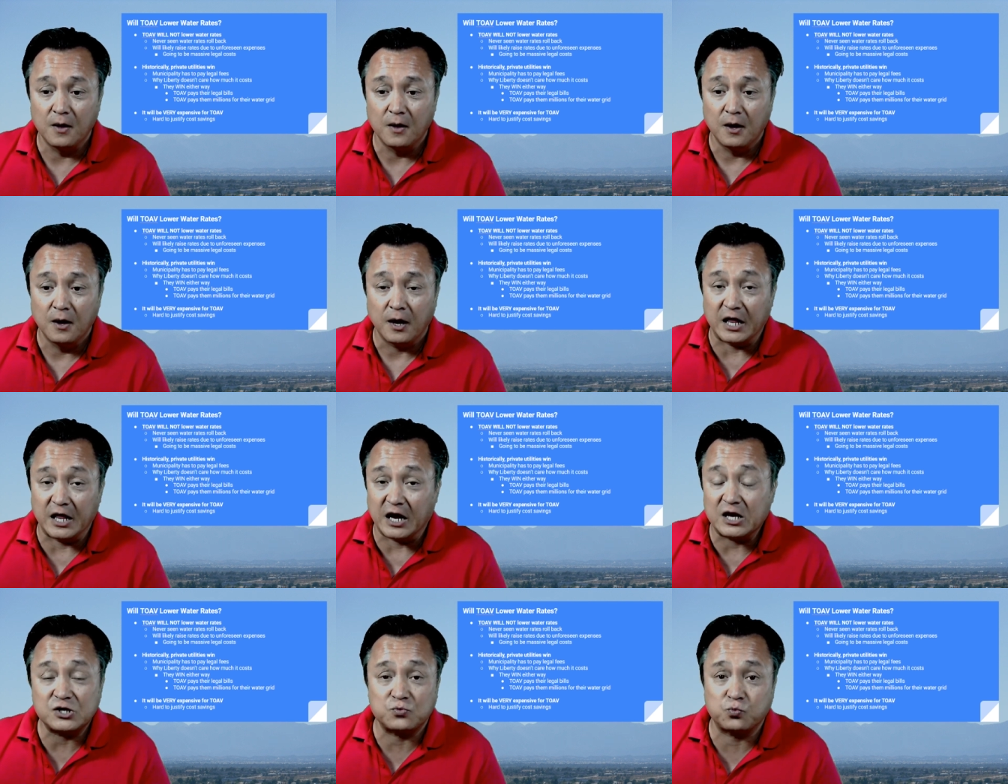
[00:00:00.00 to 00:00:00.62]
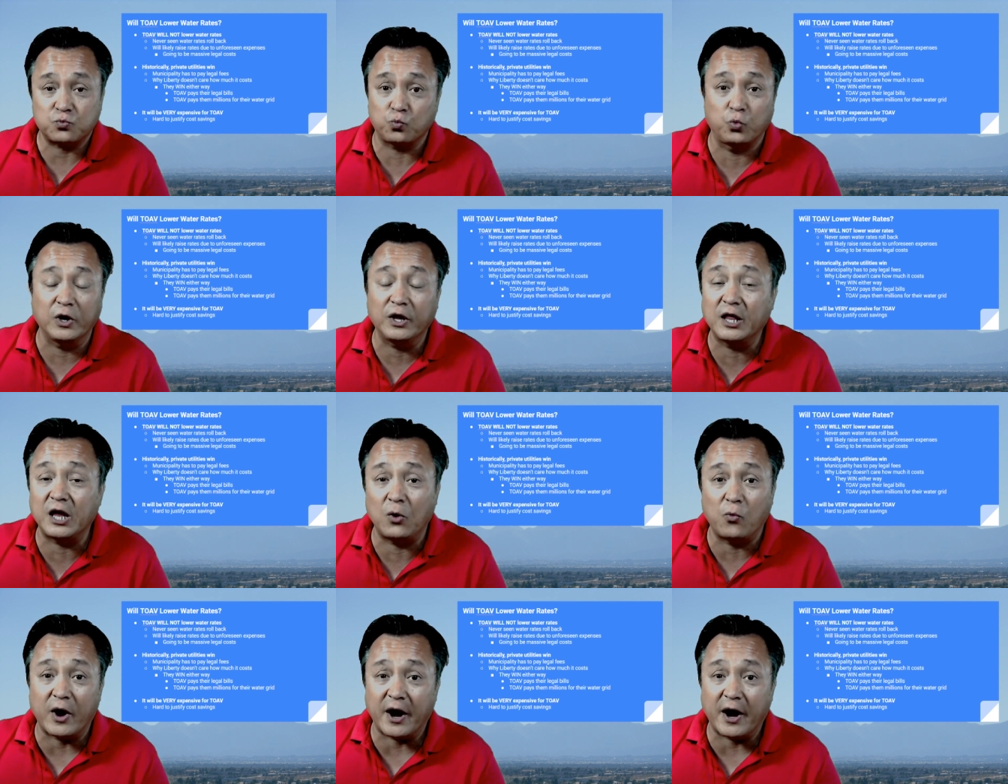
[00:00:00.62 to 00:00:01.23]
and that's
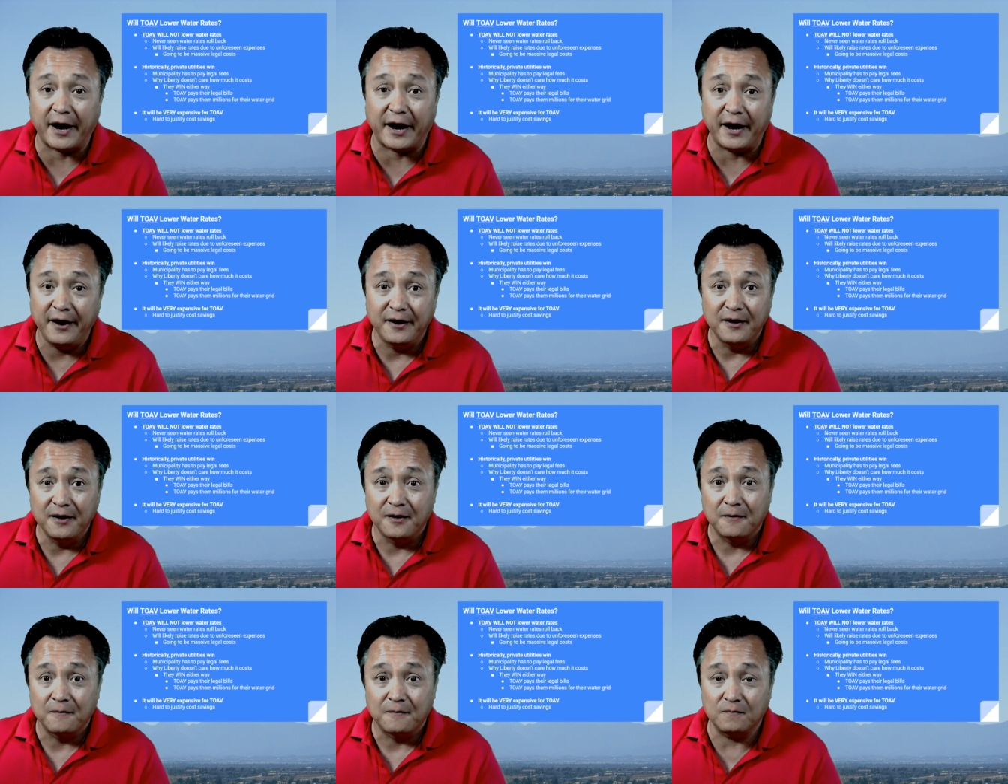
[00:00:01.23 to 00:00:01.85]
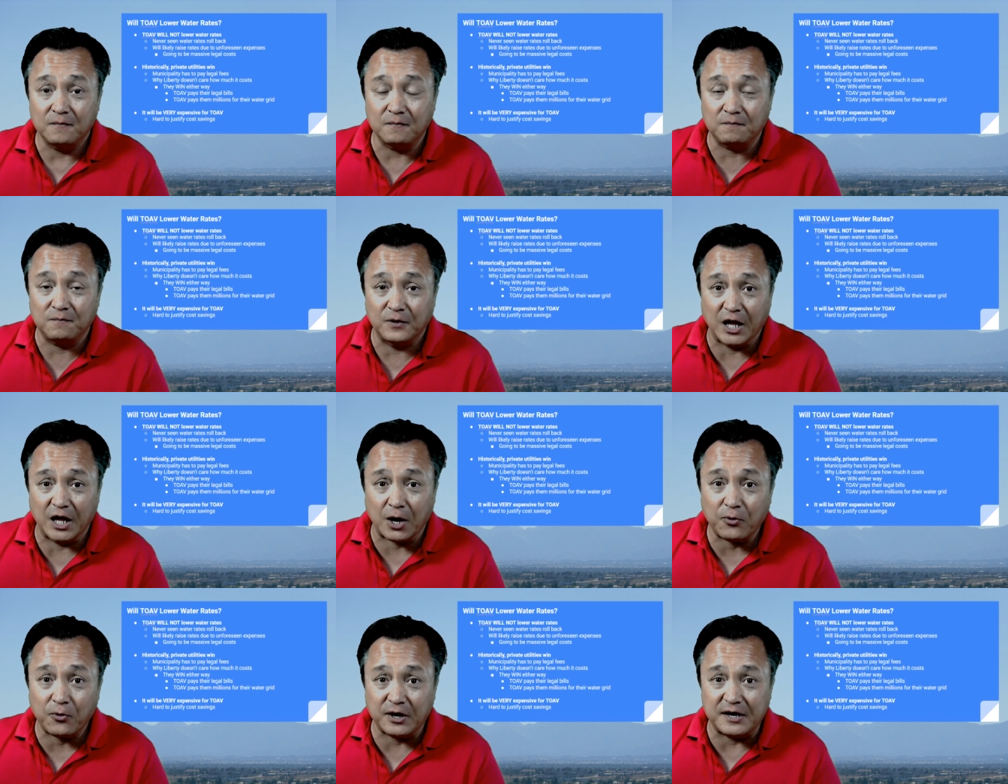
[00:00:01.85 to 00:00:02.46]
really why
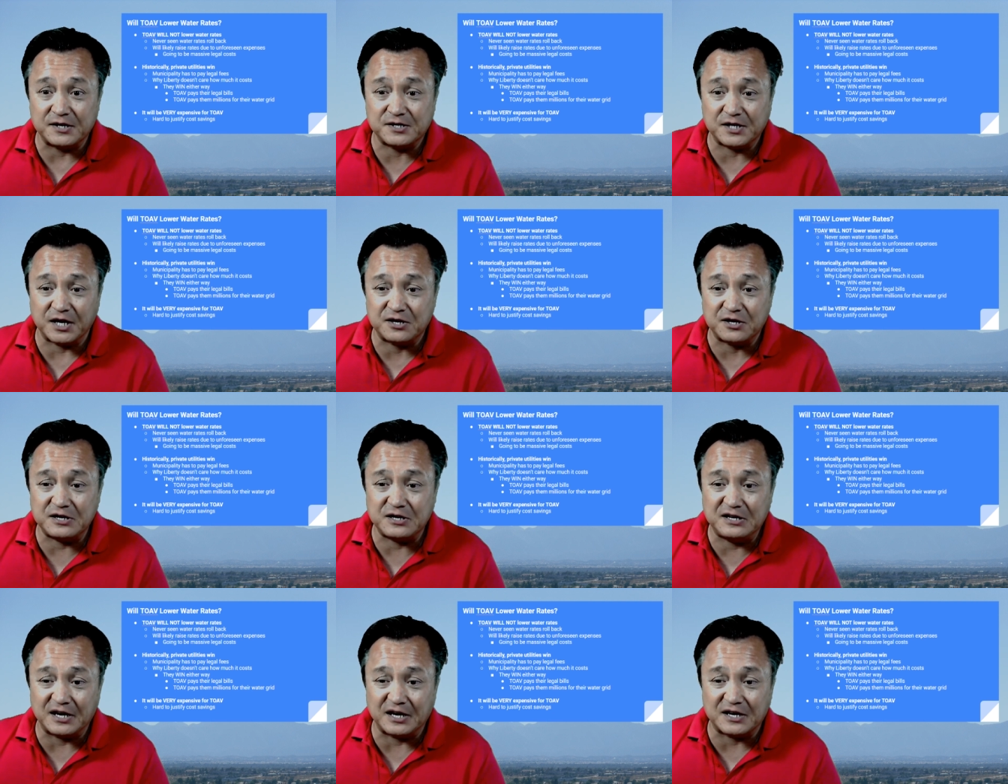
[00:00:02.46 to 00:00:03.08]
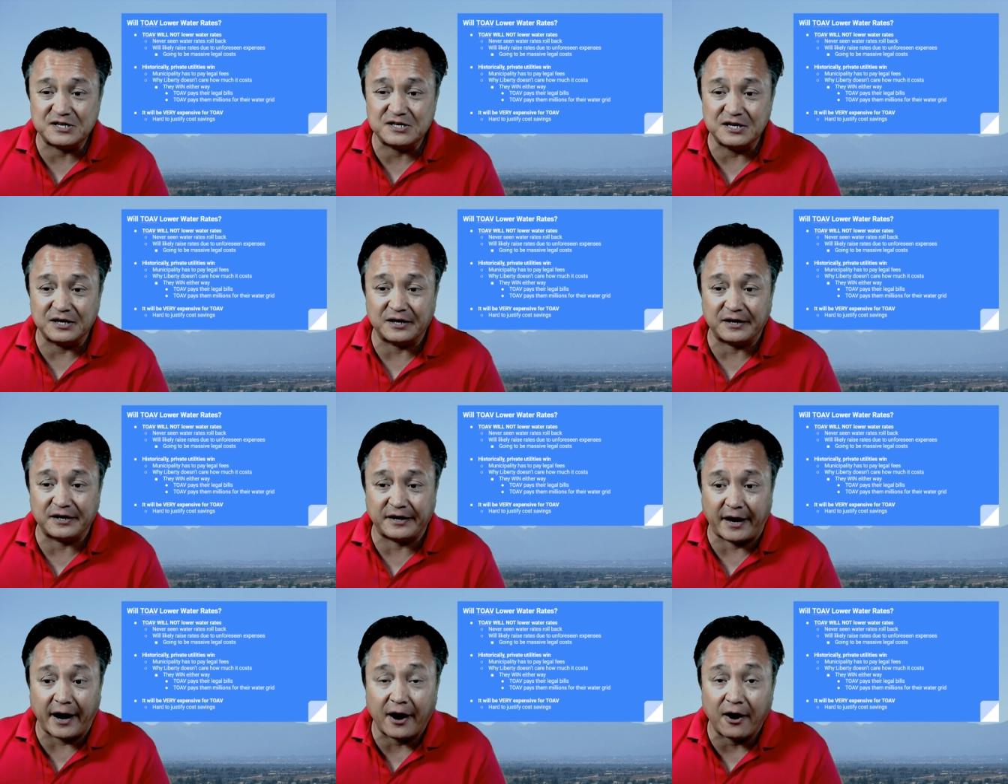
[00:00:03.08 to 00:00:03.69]
Liberty essentially doesn't
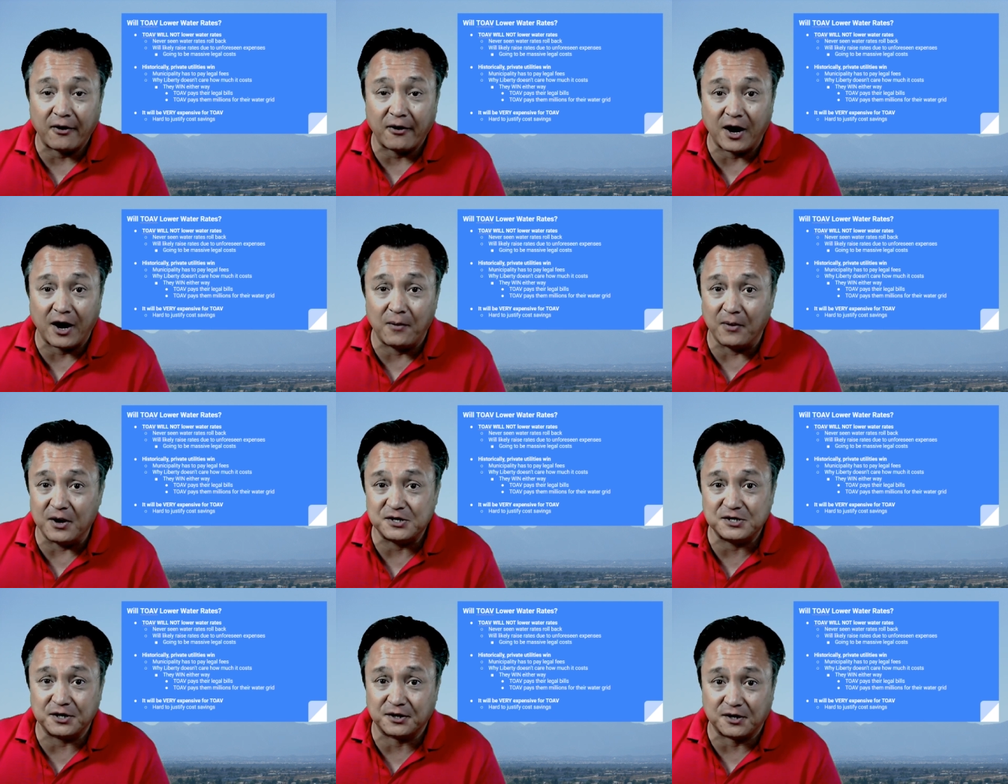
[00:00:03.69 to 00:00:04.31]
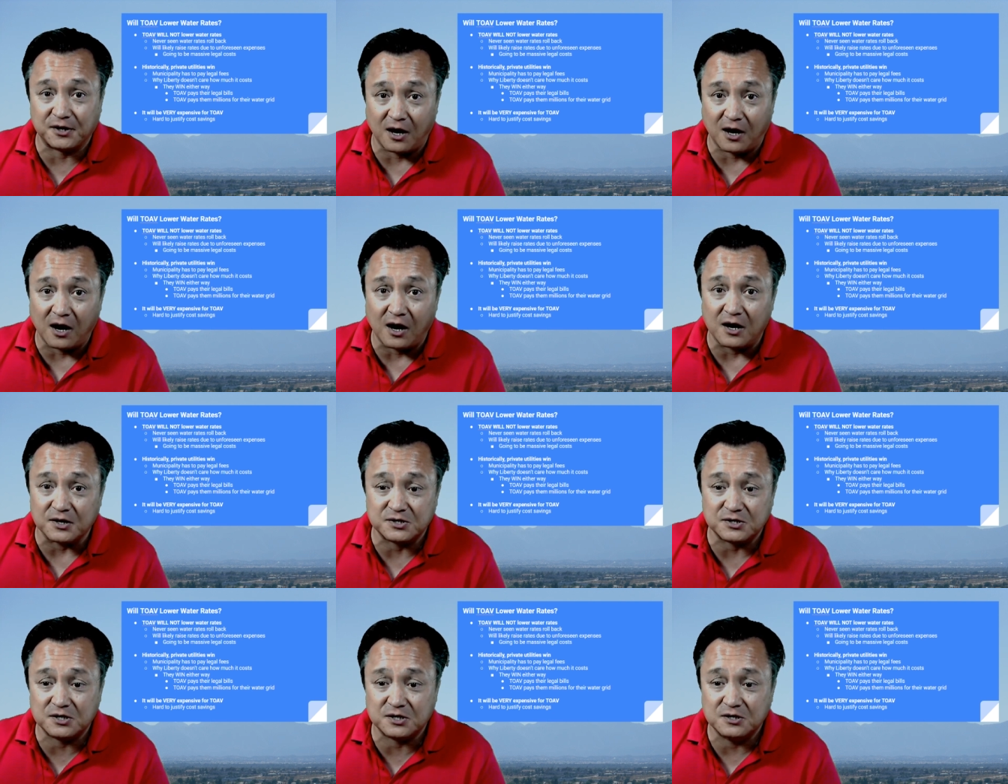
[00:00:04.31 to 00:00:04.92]
care how much it
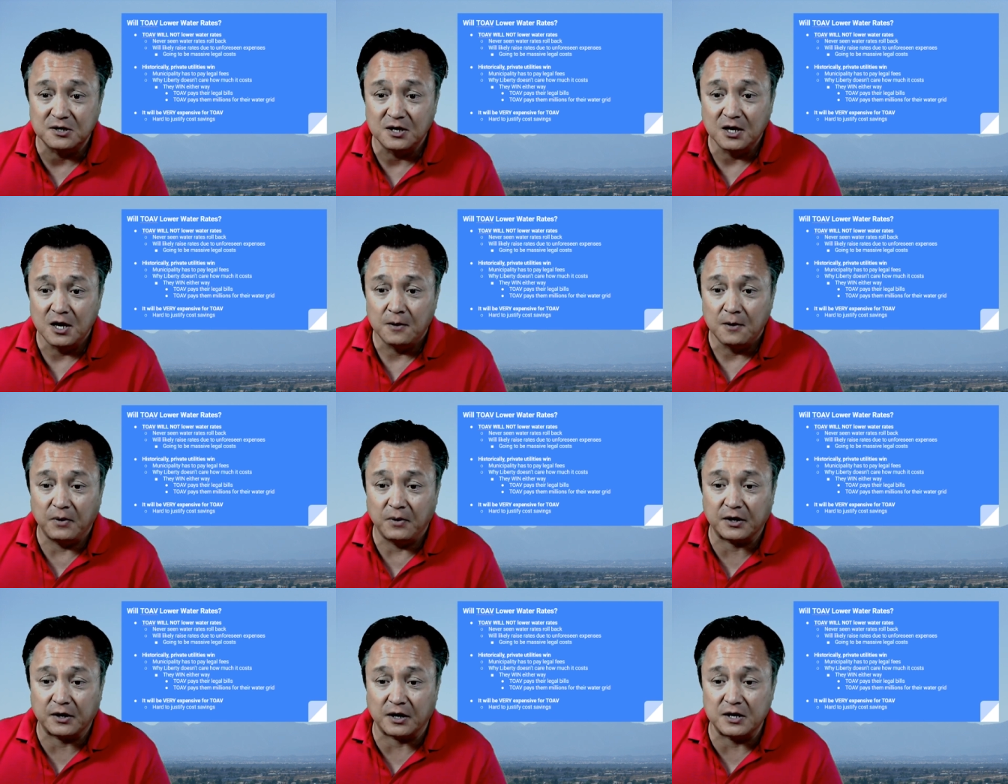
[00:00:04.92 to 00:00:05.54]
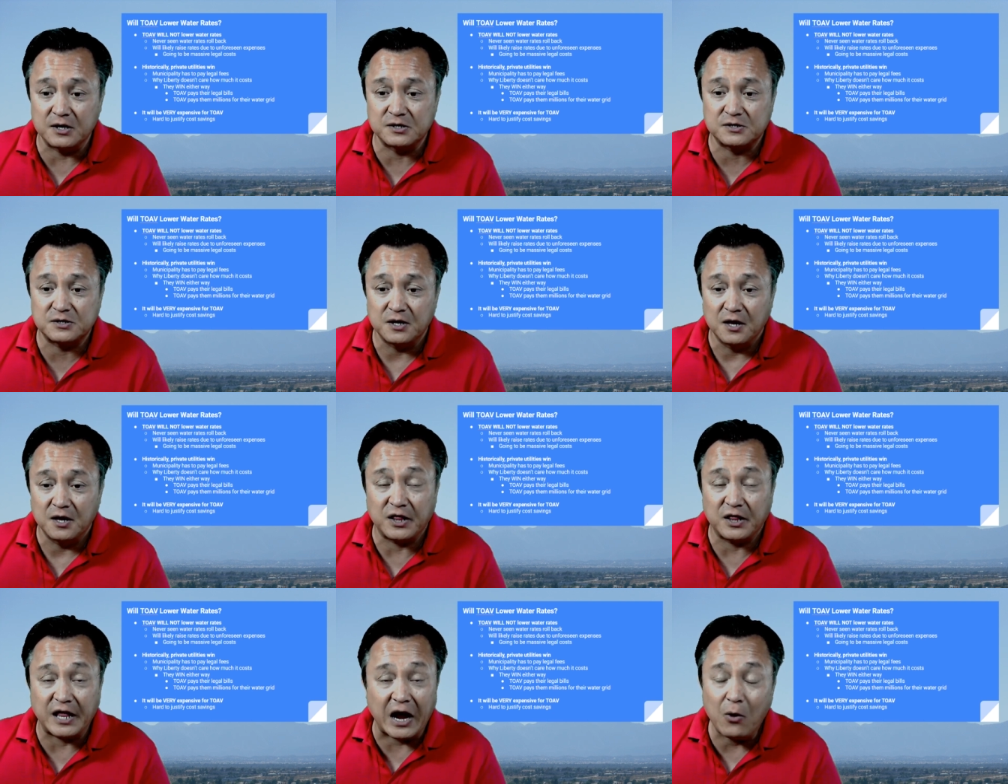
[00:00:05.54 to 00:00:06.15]
costs, because
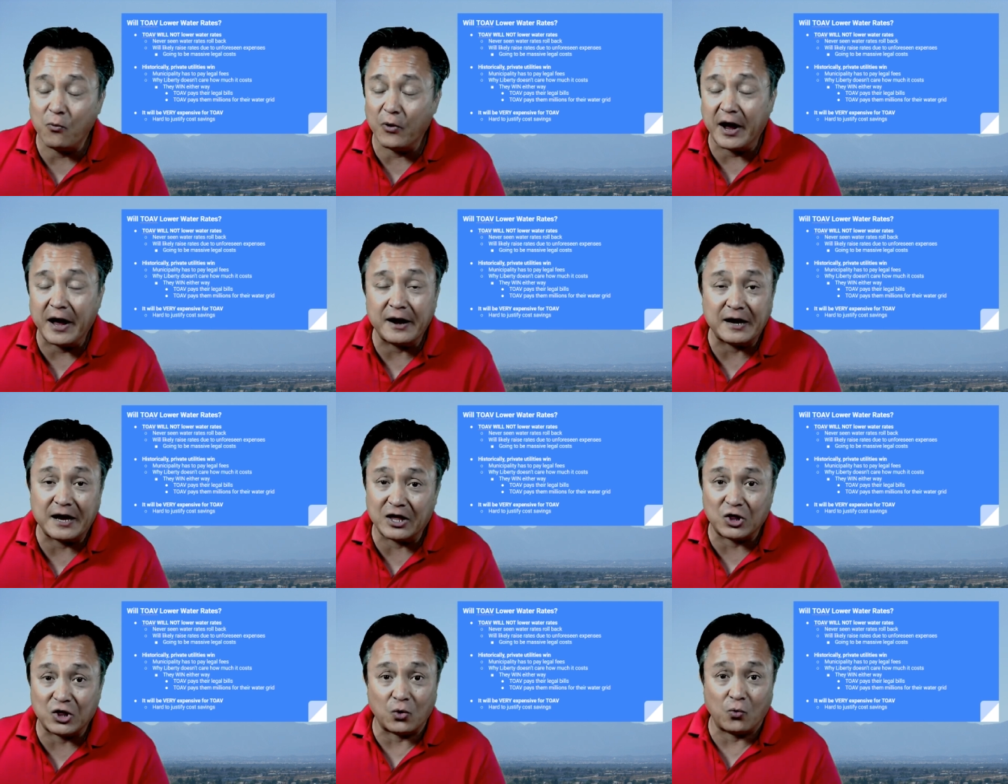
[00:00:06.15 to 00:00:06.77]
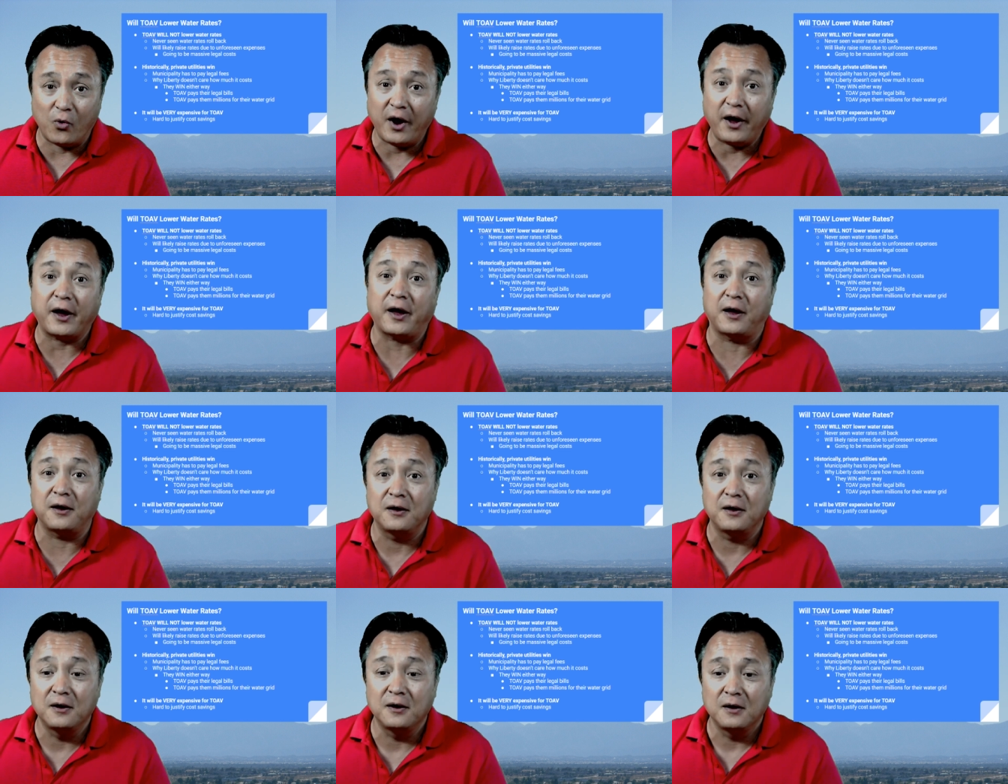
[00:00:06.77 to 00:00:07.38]
they win either way.